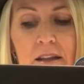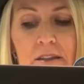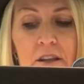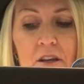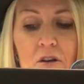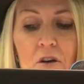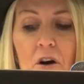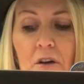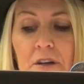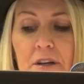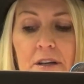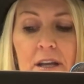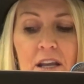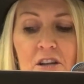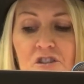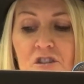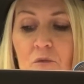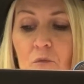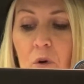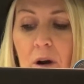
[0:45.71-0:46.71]
that garnered
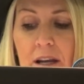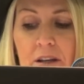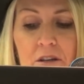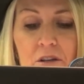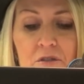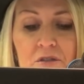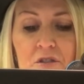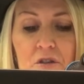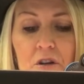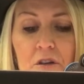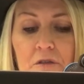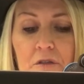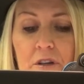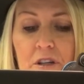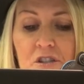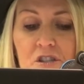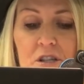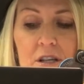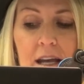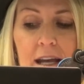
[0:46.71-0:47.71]
nationwide news
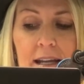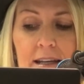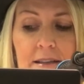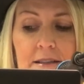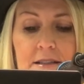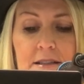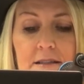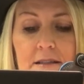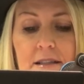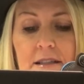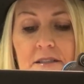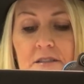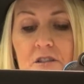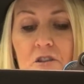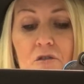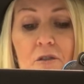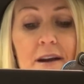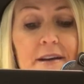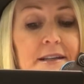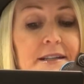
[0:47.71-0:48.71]
coverage and is
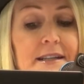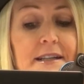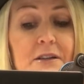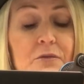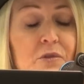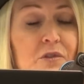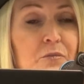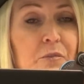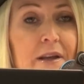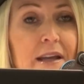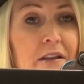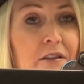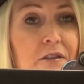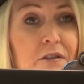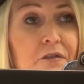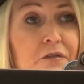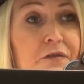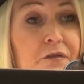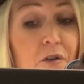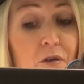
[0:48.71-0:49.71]
credited with being
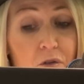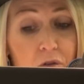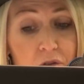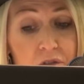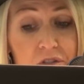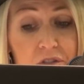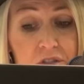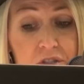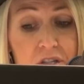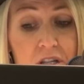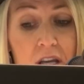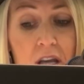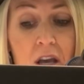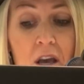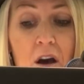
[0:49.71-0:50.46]
the first